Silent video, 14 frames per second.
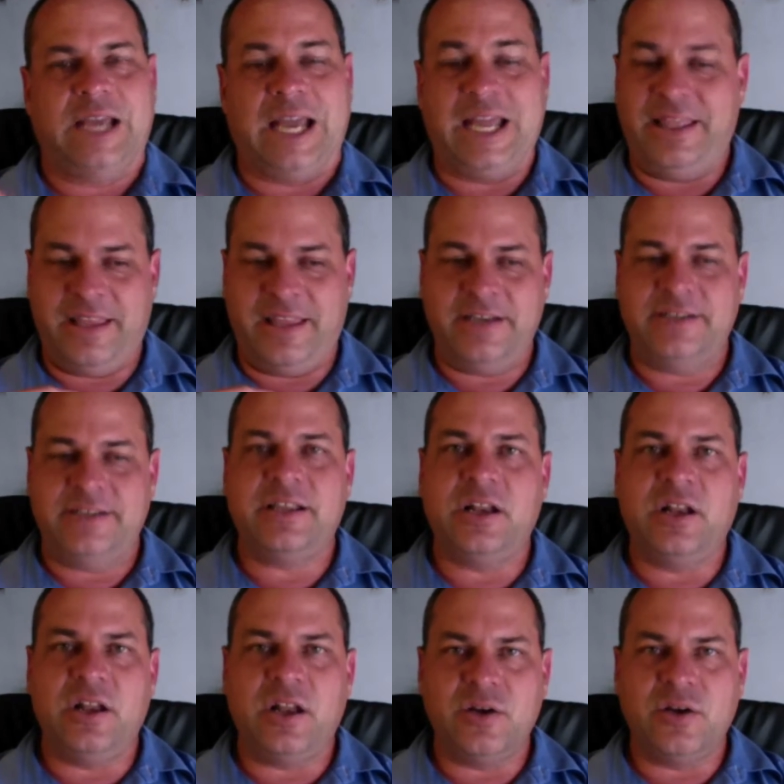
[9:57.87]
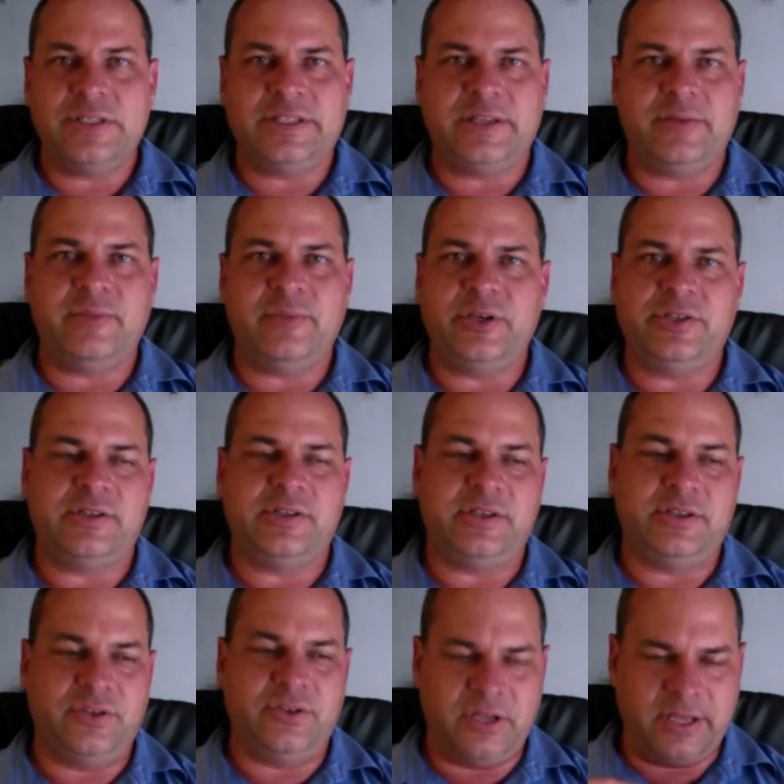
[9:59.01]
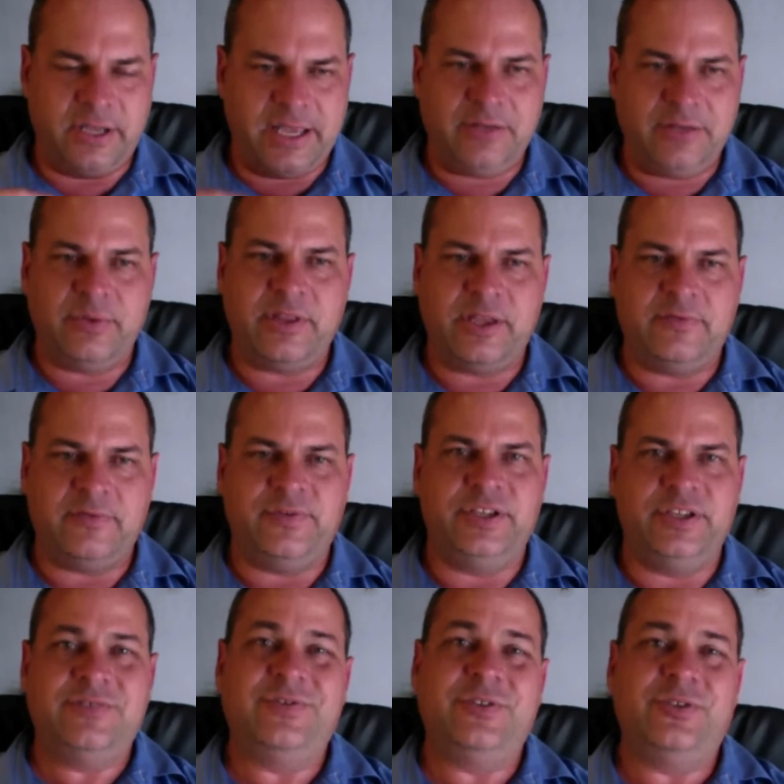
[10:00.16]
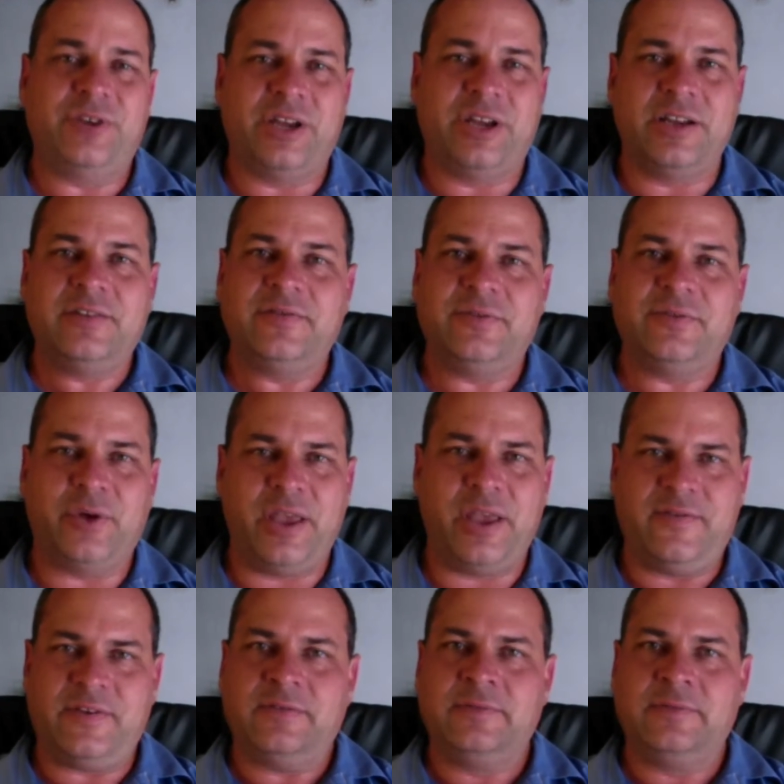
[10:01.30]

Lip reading: and that is the lowest temperature that you can get with that fridge if you run it forever,